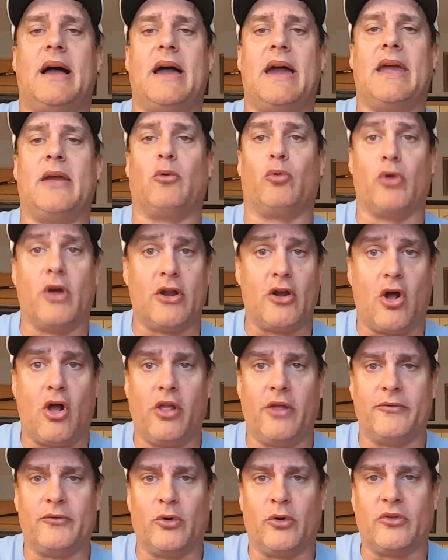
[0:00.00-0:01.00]
I run
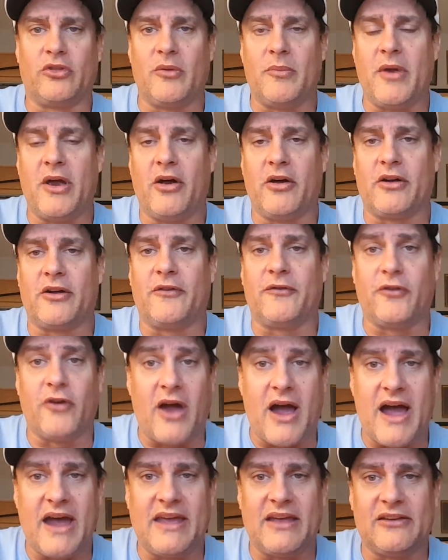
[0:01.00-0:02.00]
all of North America for
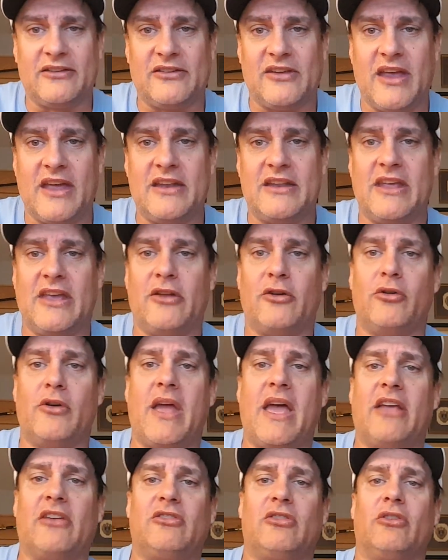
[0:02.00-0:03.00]
ISN,
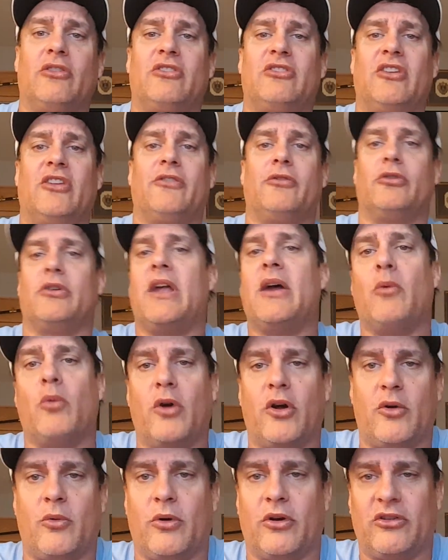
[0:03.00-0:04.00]
International Silver
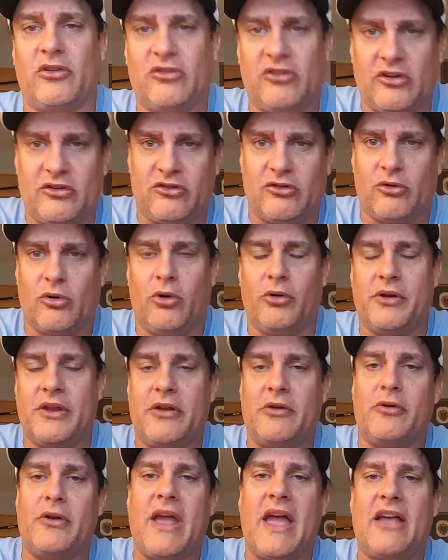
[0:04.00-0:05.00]
Network. We're a six-year-old
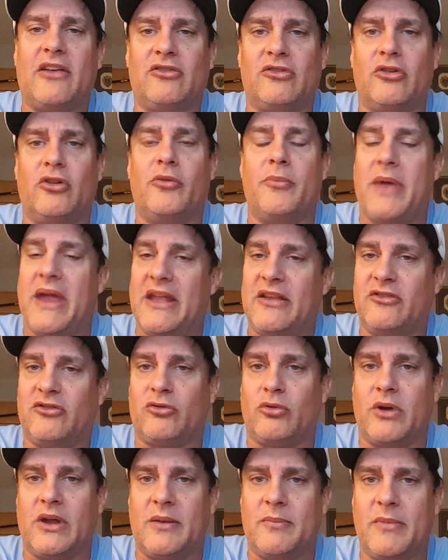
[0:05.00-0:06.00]
international
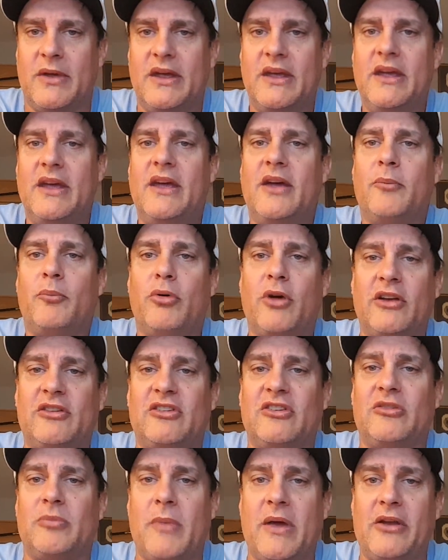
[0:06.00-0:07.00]
mainstream
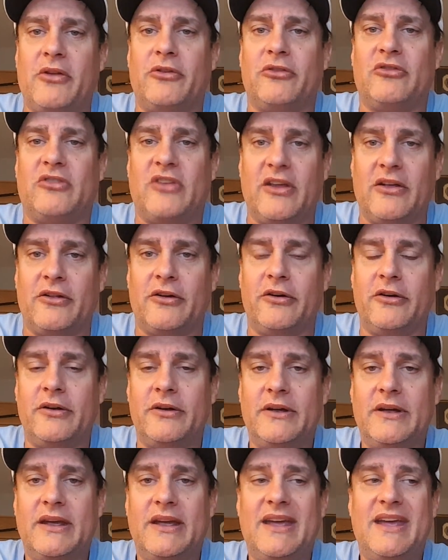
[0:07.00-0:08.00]
precious metals dealer.
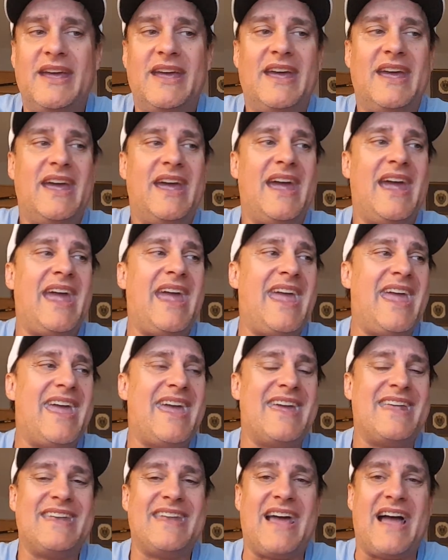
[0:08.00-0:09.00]

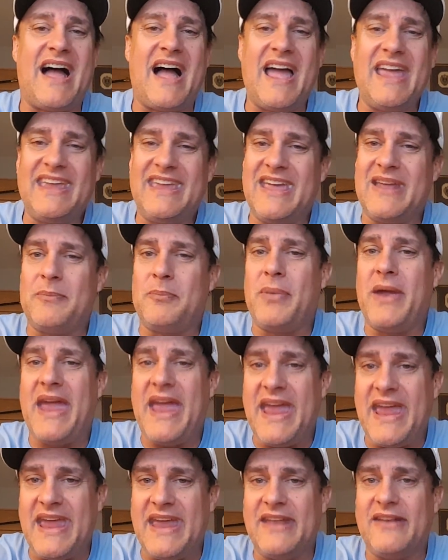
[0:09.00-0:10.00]
And I get
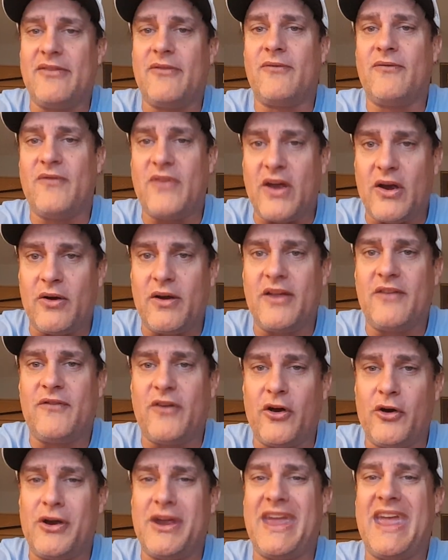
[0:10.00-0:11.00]
paid very,
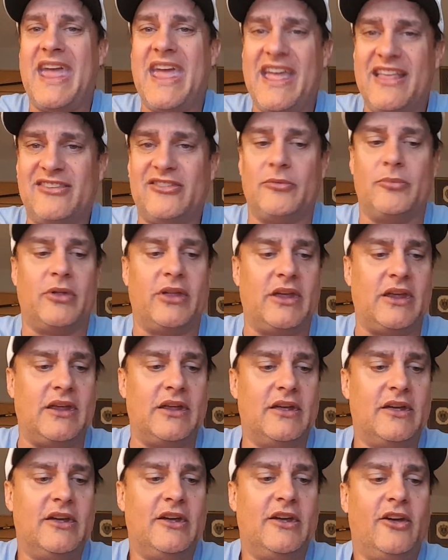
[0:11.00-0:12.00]
very handsomely
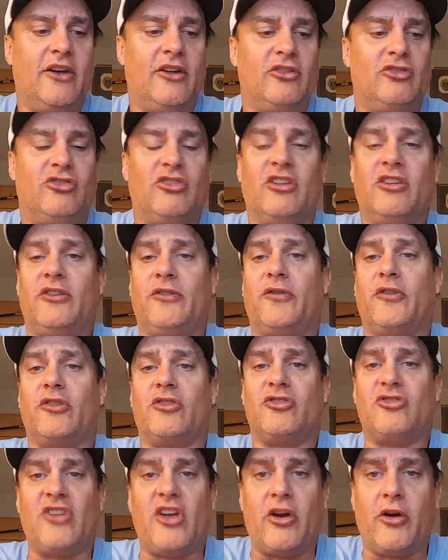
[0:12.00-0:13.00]
just for
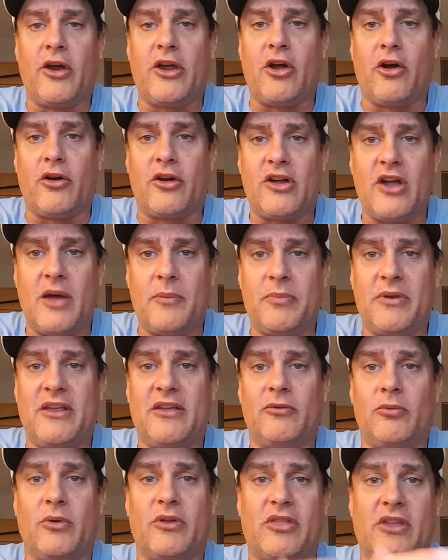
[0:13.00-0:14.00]
sharing our
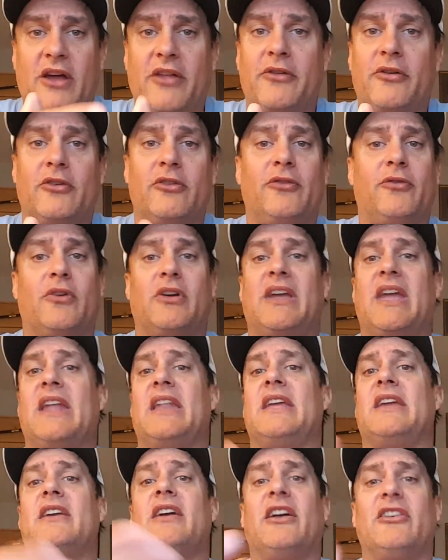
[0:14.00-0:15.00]
companies with others, for
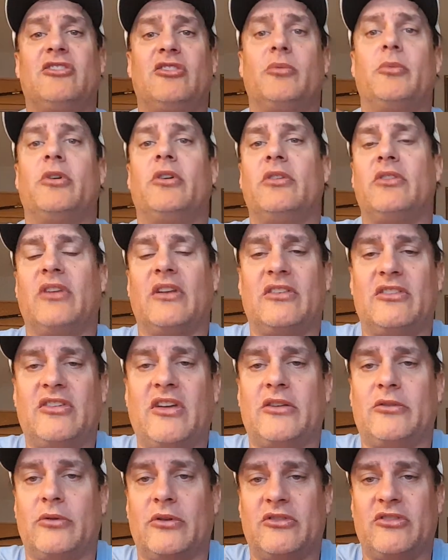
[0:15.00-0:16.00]
getting customers,
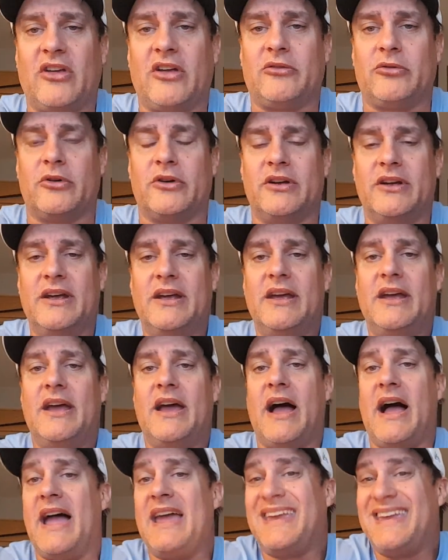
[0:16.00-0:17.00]
etc., etc.
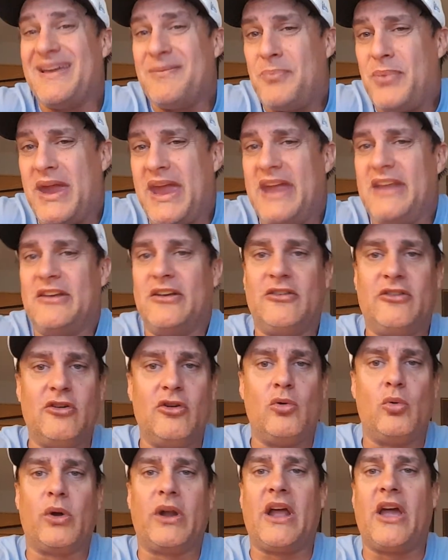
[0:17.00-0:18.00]
I get paid to
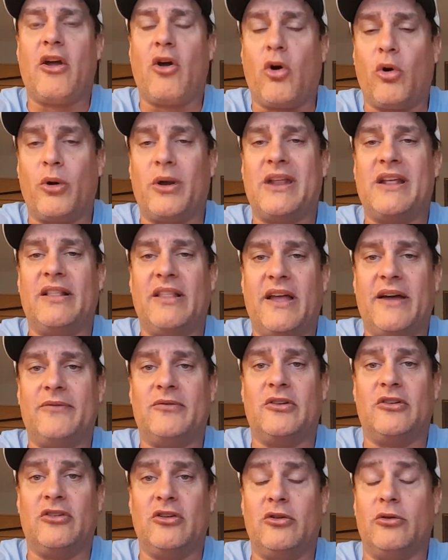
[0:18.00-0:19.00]
do what I already love
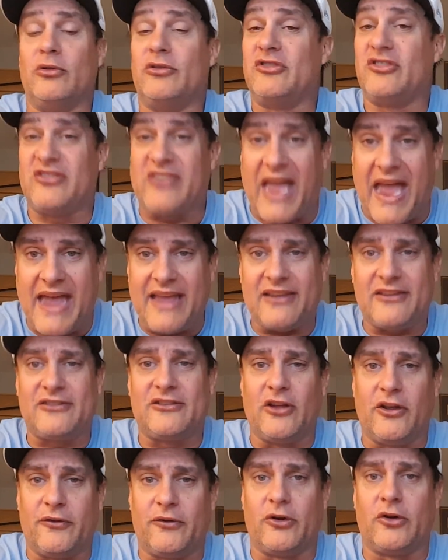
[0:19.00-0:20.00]
to do stack
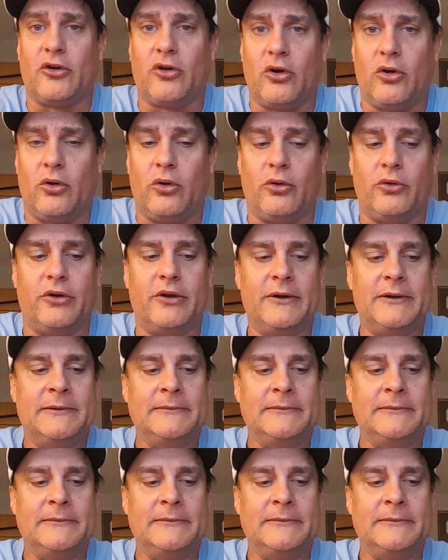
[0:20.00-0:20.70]
silver and gold.